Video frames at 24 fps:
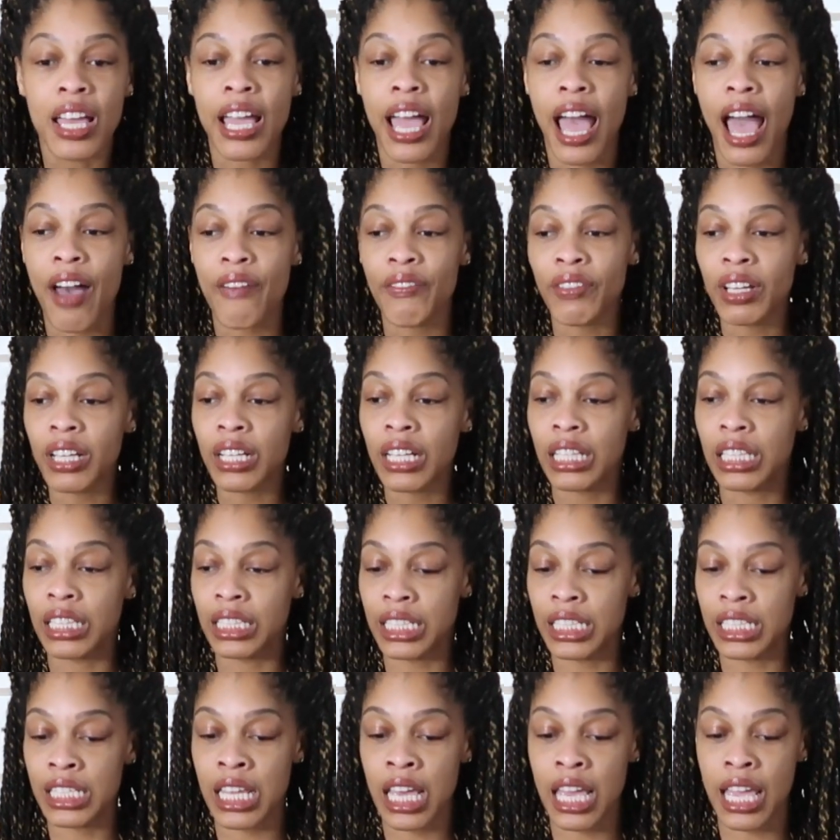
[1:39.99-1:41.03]
Having a
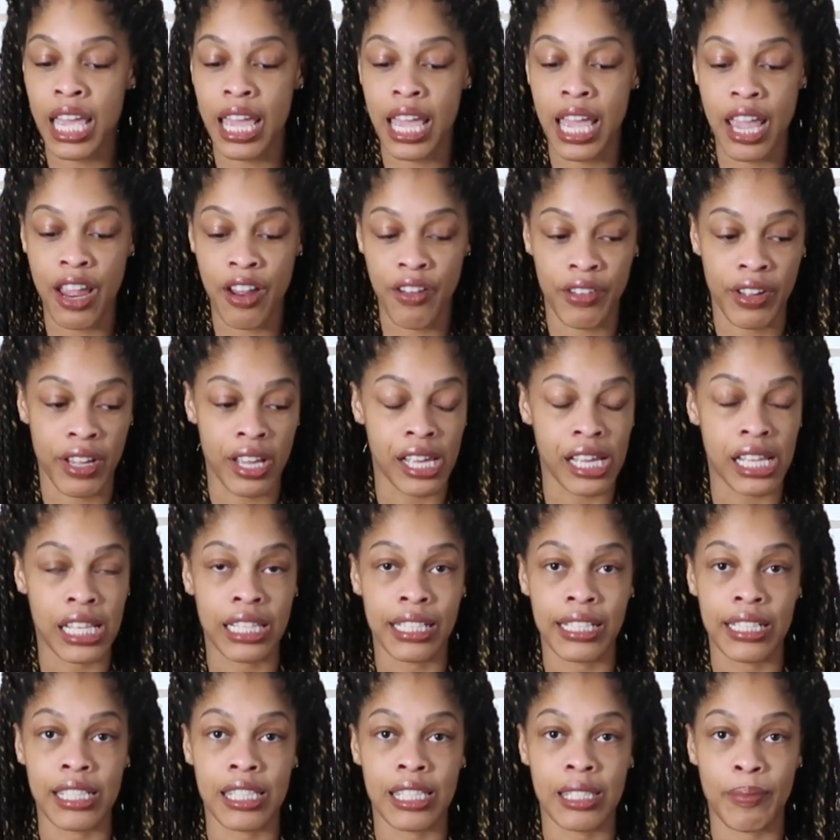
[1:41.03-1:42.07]
clean area, a
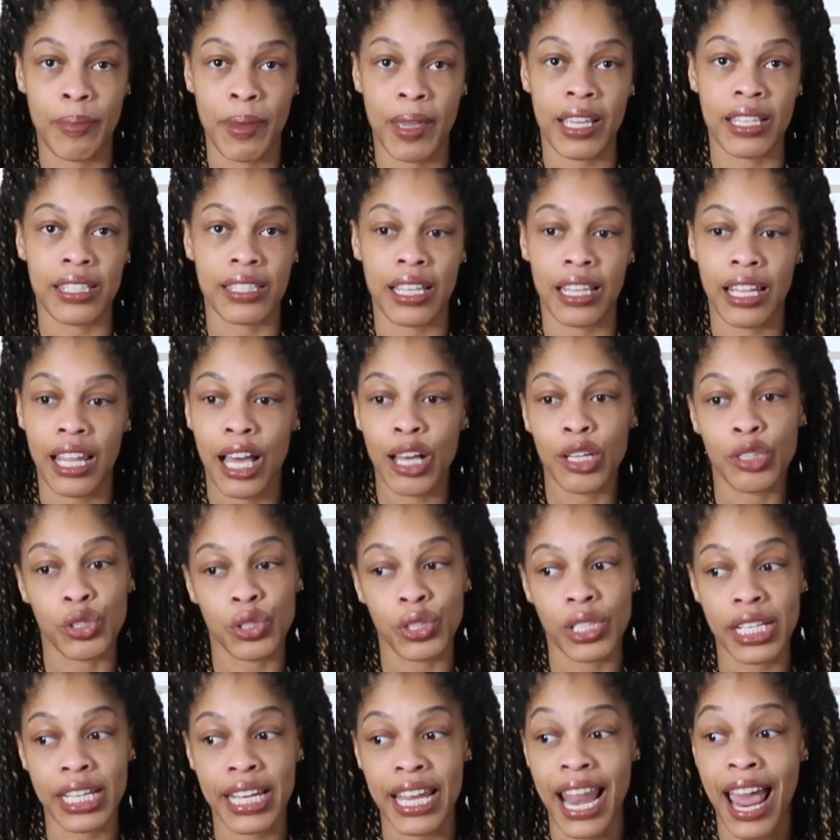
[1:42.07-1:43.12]
clean space allows
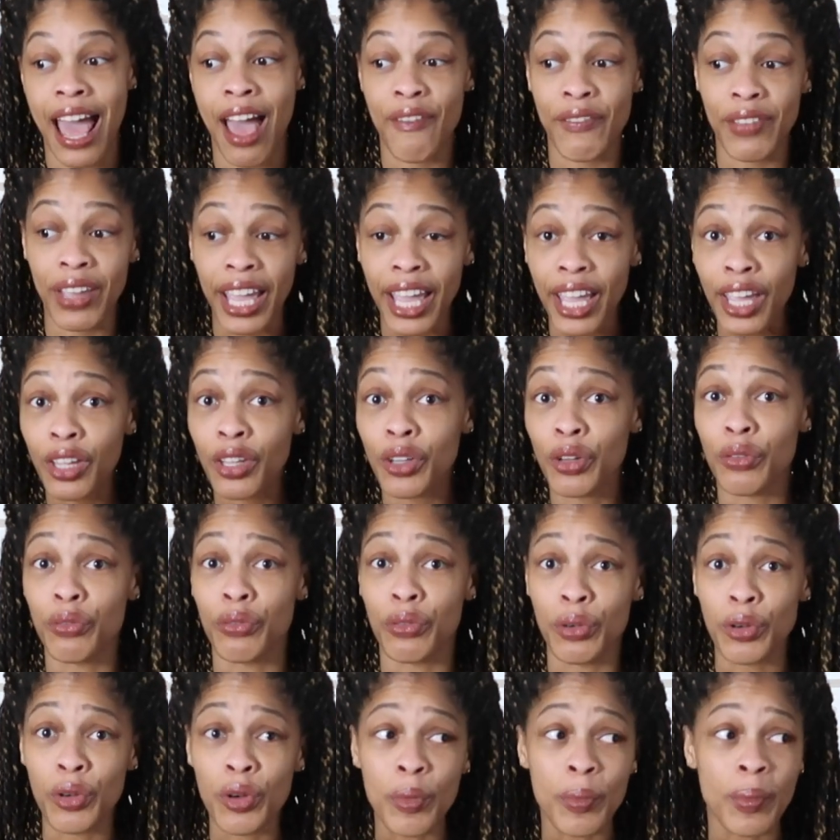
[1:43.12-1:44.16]
you to navigate your
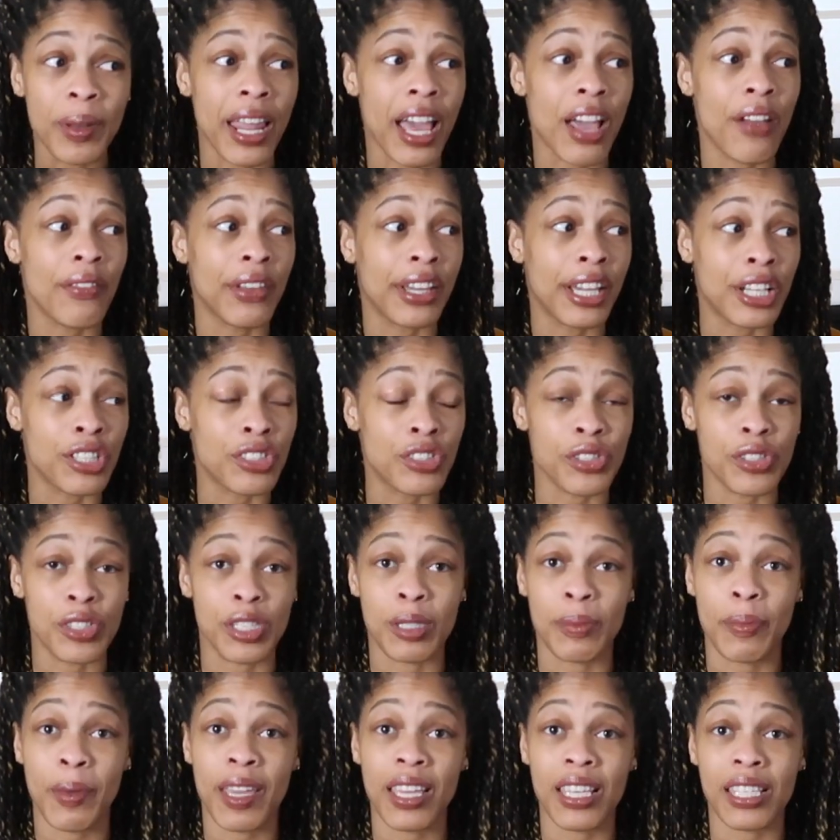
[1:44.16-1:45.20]
room, navigate your
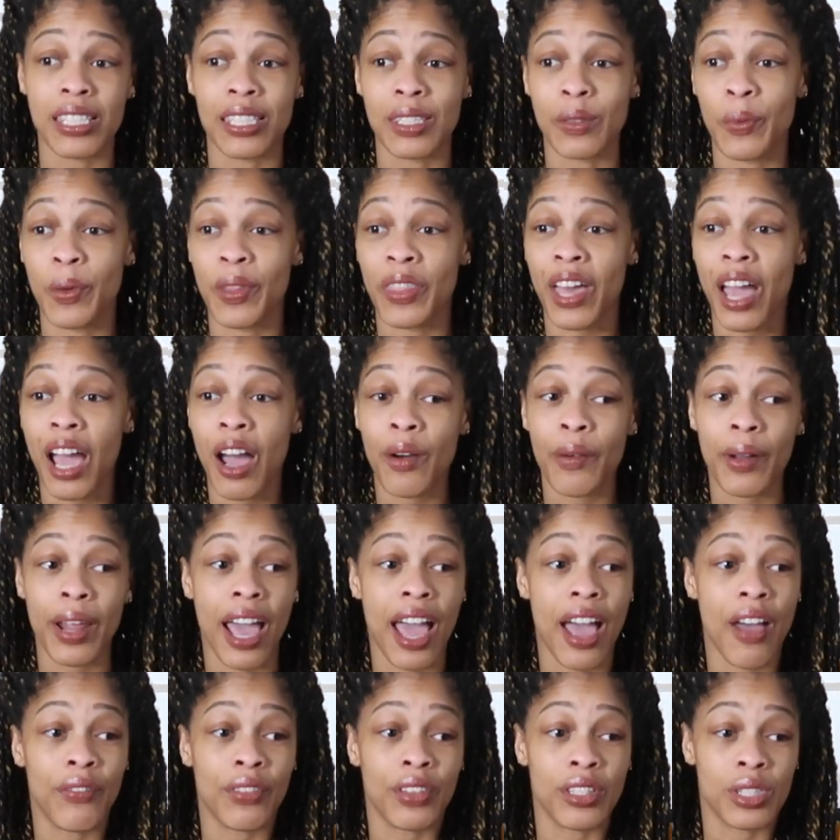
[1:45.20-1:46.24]
space without
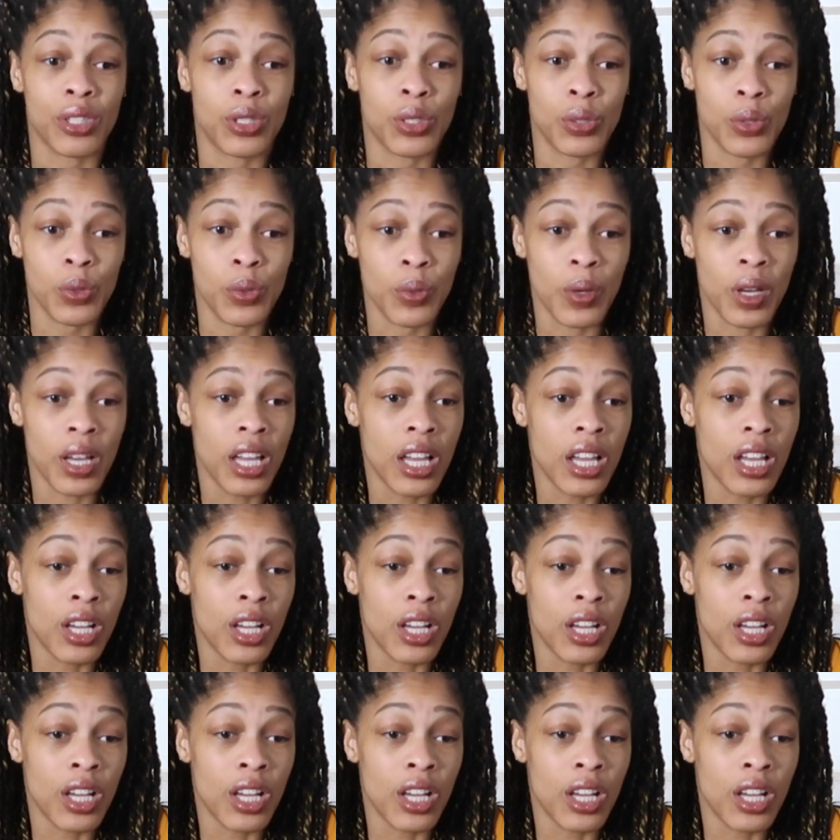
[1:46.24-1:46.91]
having to